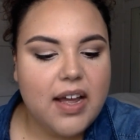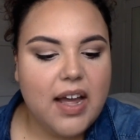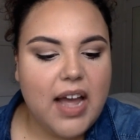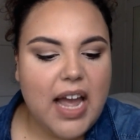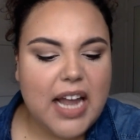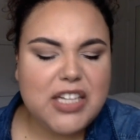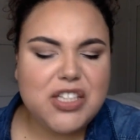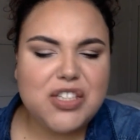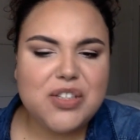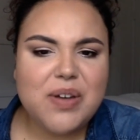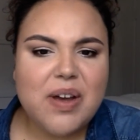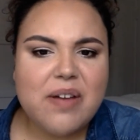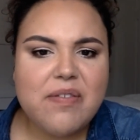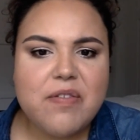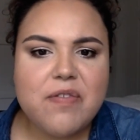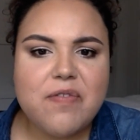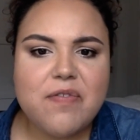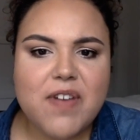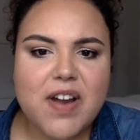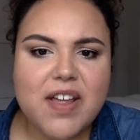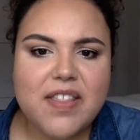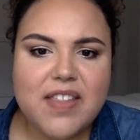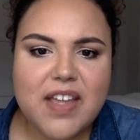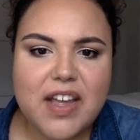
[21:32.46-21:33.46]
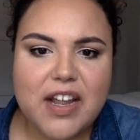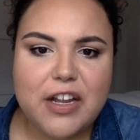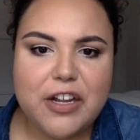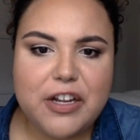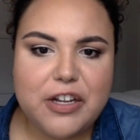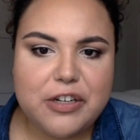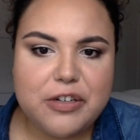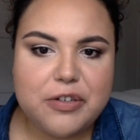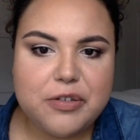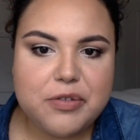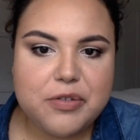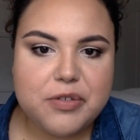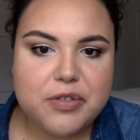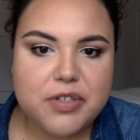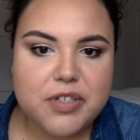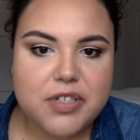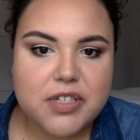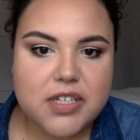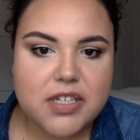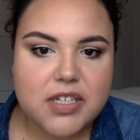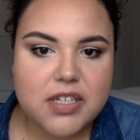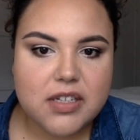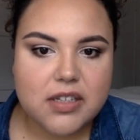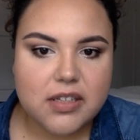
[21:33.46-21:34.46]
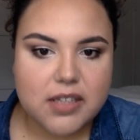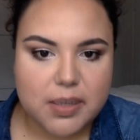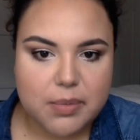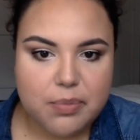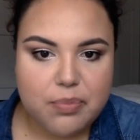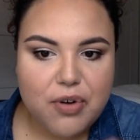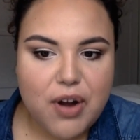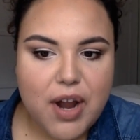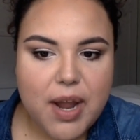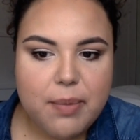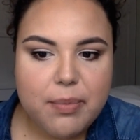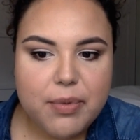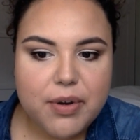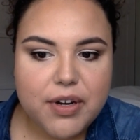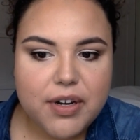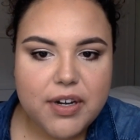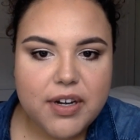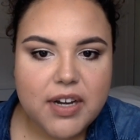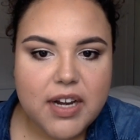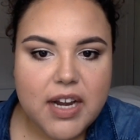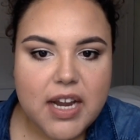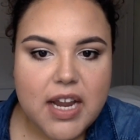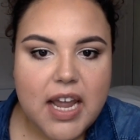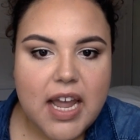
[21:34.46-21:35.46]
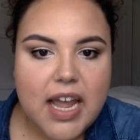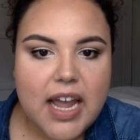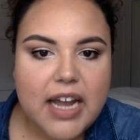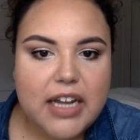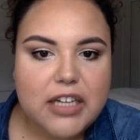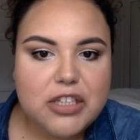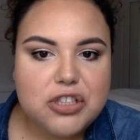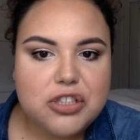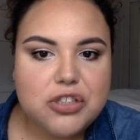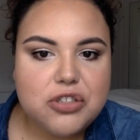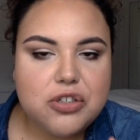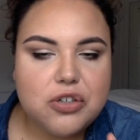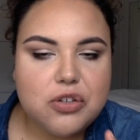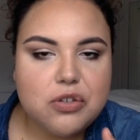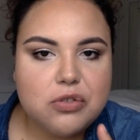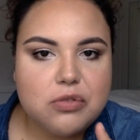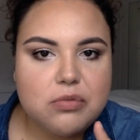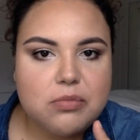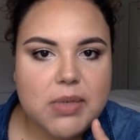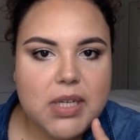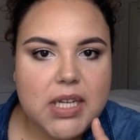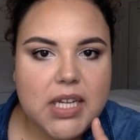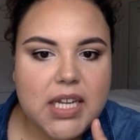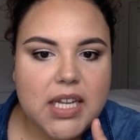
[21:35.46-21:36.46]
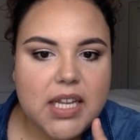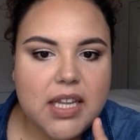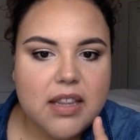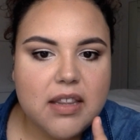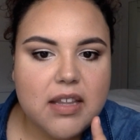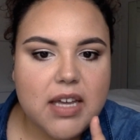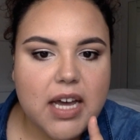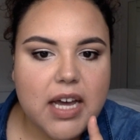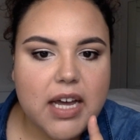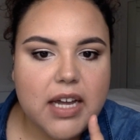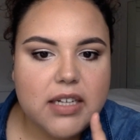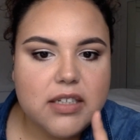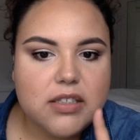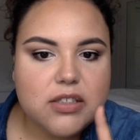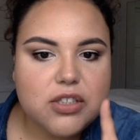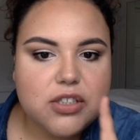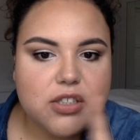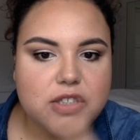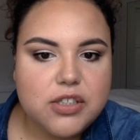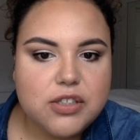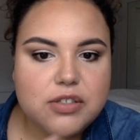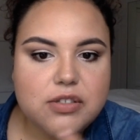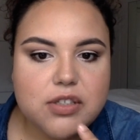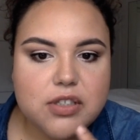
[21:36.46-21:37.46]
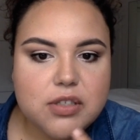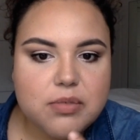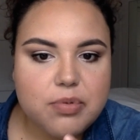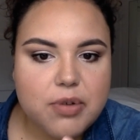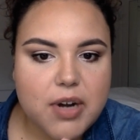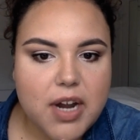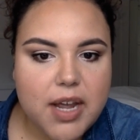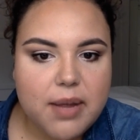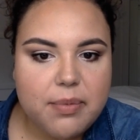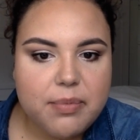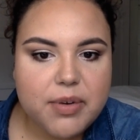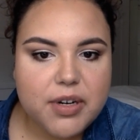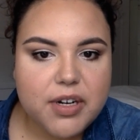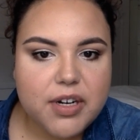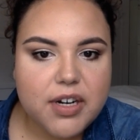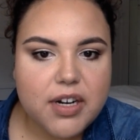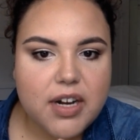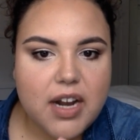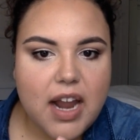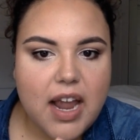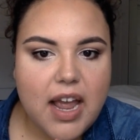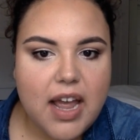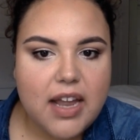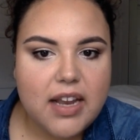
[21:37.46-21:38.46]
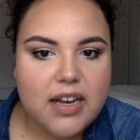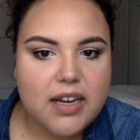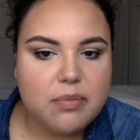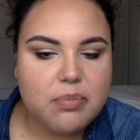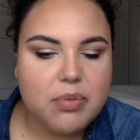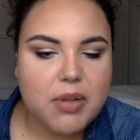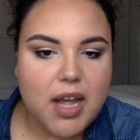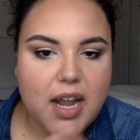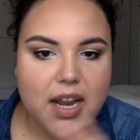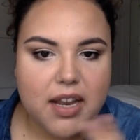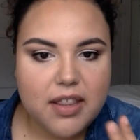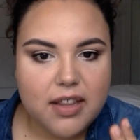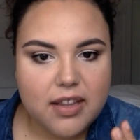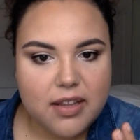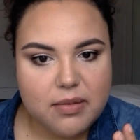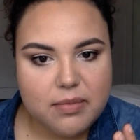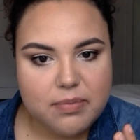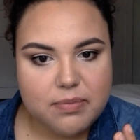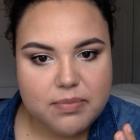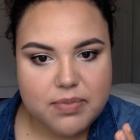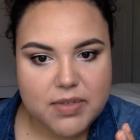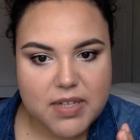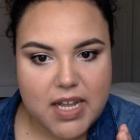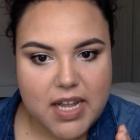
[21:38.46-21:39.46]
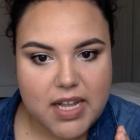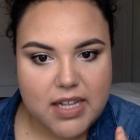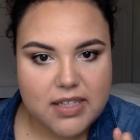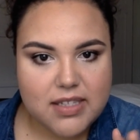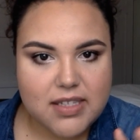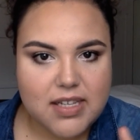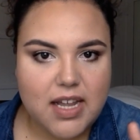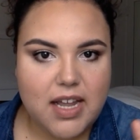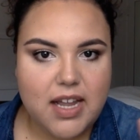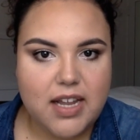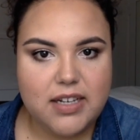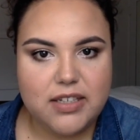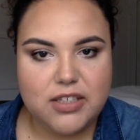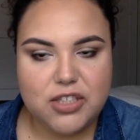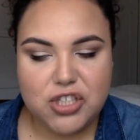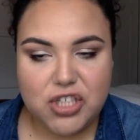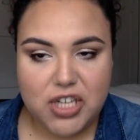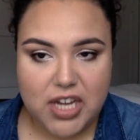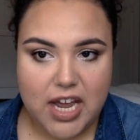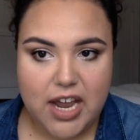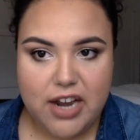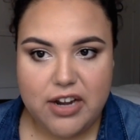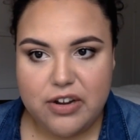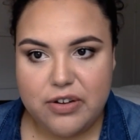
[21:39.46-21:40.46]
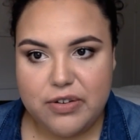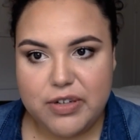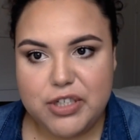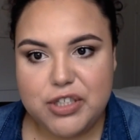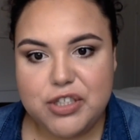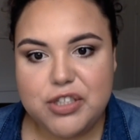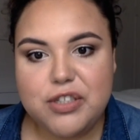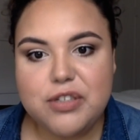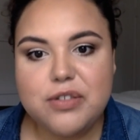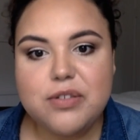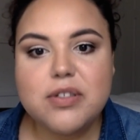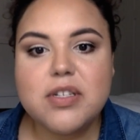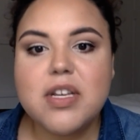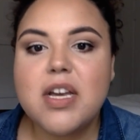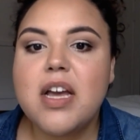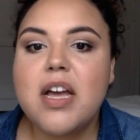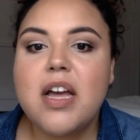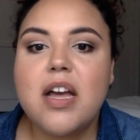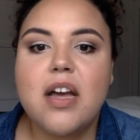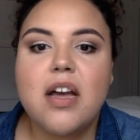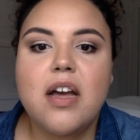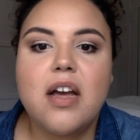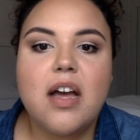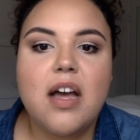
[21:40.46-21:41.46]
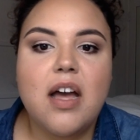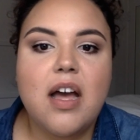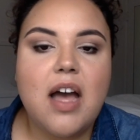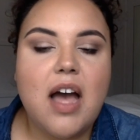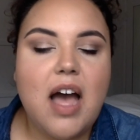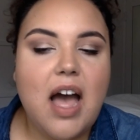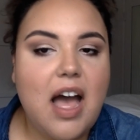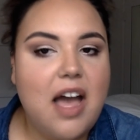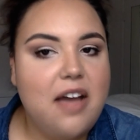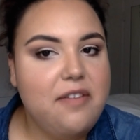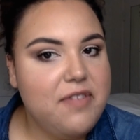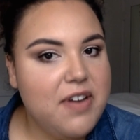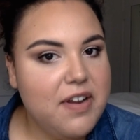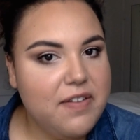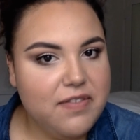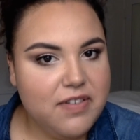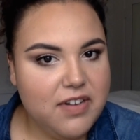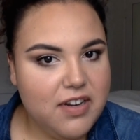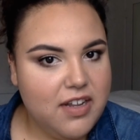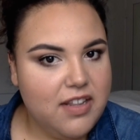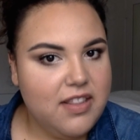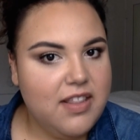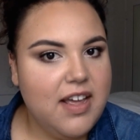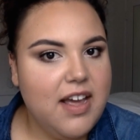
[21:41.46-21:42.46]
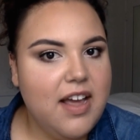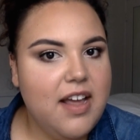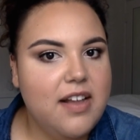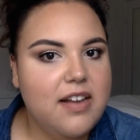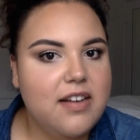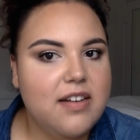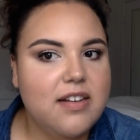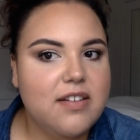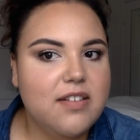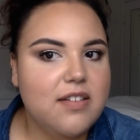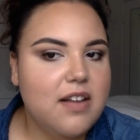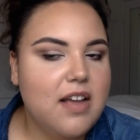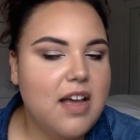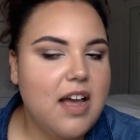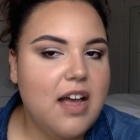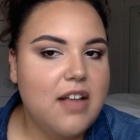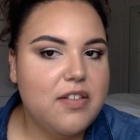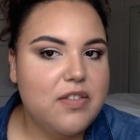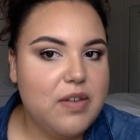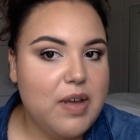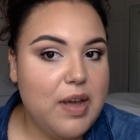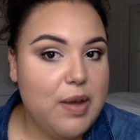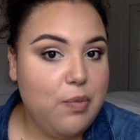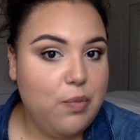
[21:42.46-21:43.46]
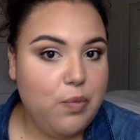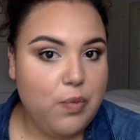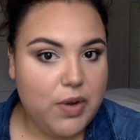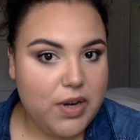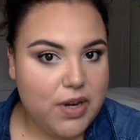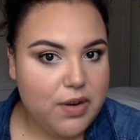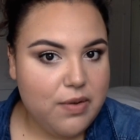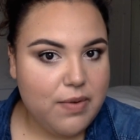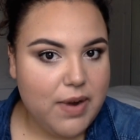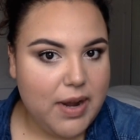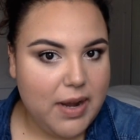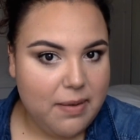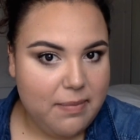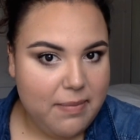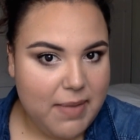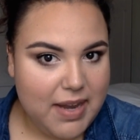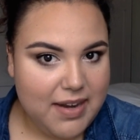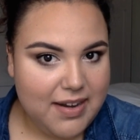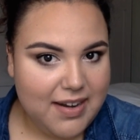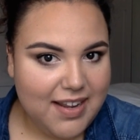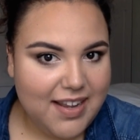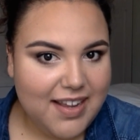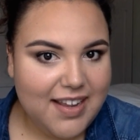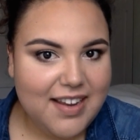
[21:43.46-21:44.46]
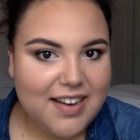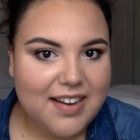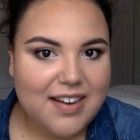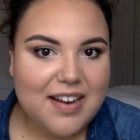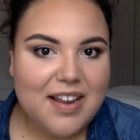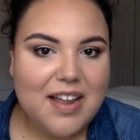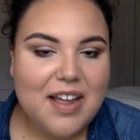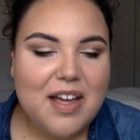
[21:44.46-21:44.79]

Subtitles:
I do have a friend that used lip primer, and she told me that she used the primer and applied the LipSense and she had no issues. I've never done that, so I wouldn't recommend it.